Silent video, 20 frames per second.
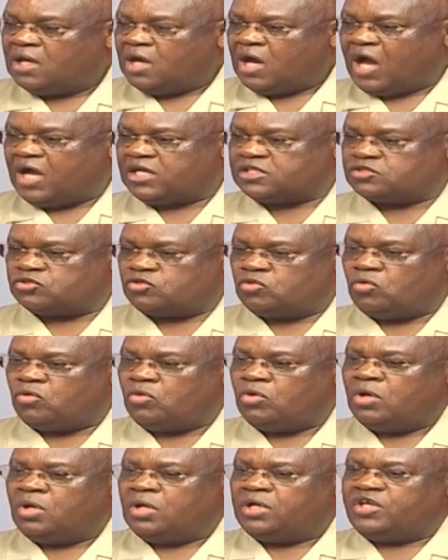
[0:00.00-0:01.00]
has
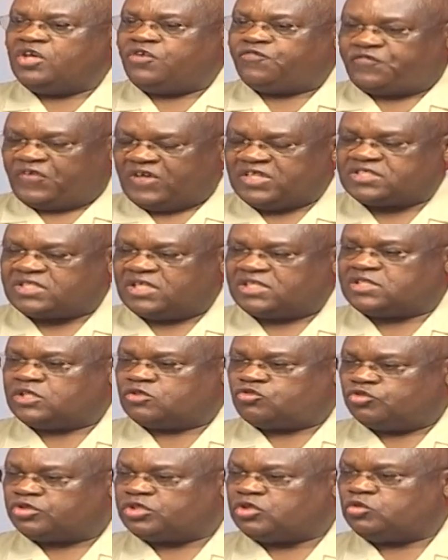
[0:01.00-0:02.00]
no defense and
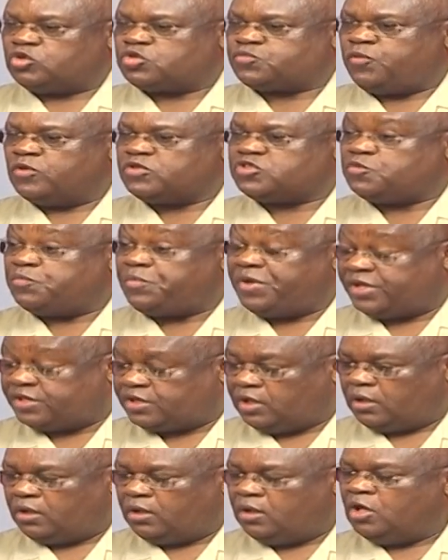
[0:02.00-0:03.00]
security
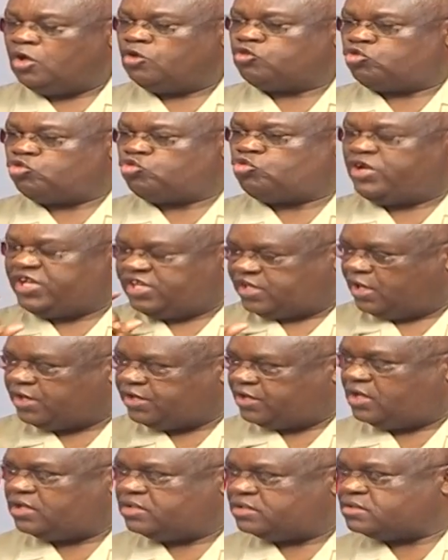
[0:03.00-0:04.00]
responsibility to do
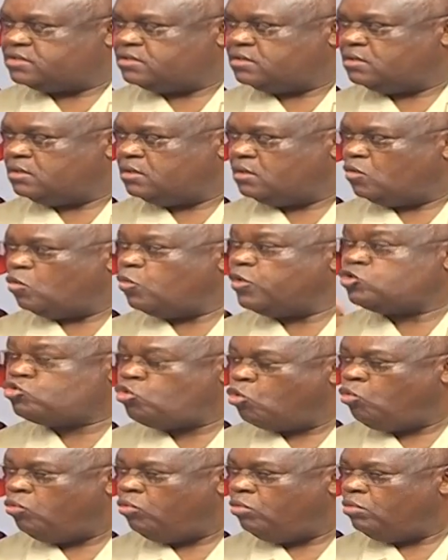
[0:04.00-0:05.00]
intelligence. We
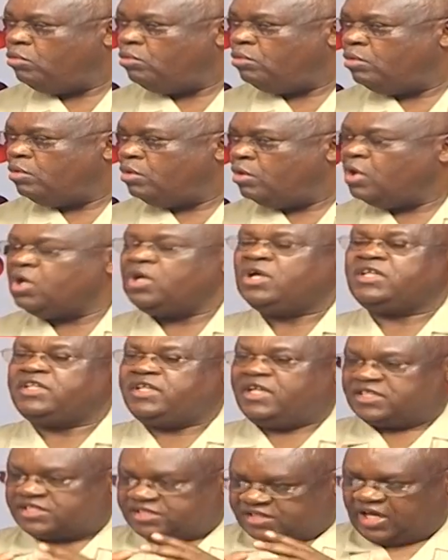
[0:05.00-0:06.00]
do
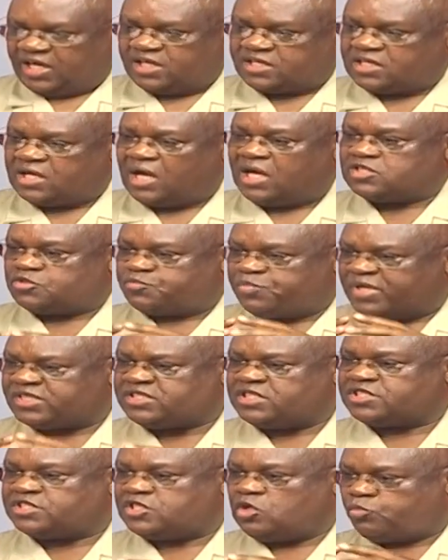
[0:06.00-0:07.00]
the state has
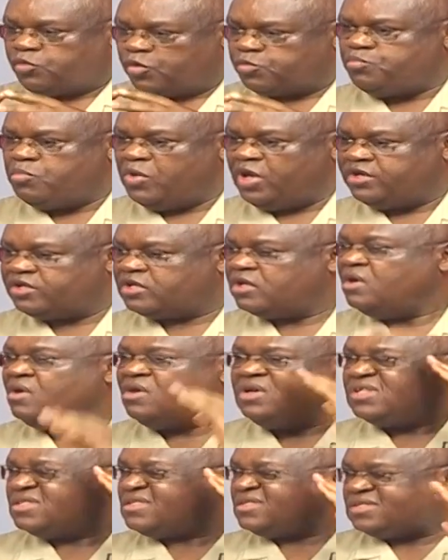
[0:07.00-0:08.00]
purchased equipment
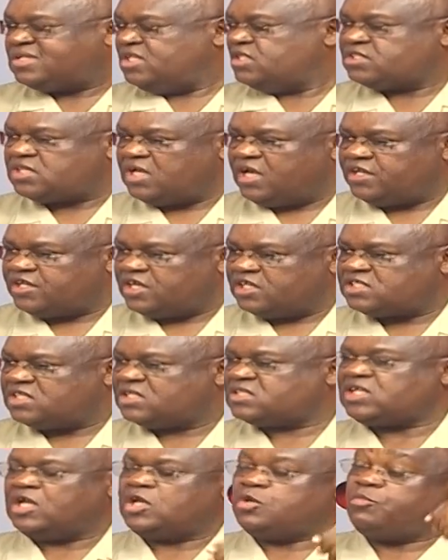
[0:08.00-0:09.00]
since
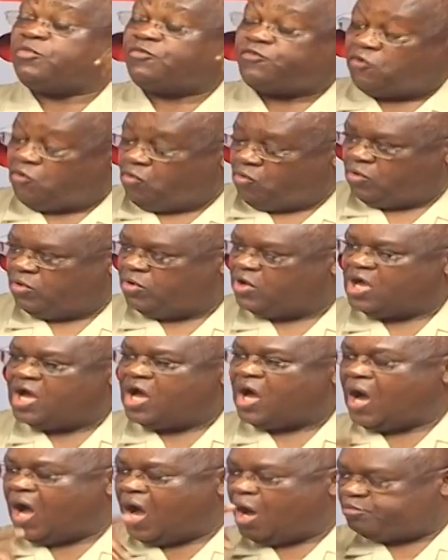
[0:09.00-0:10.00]
86 and before
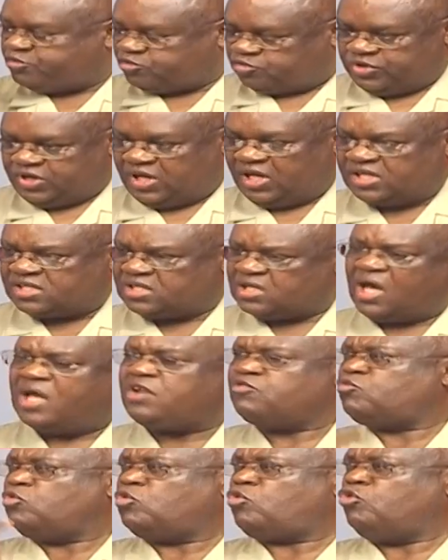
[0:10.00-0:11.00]
up to date
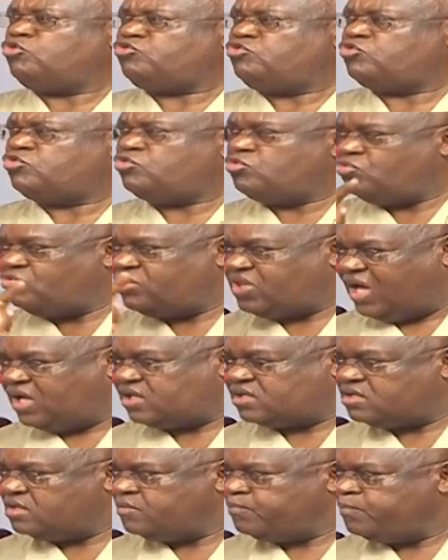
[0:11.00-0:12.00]
and will continue to do that.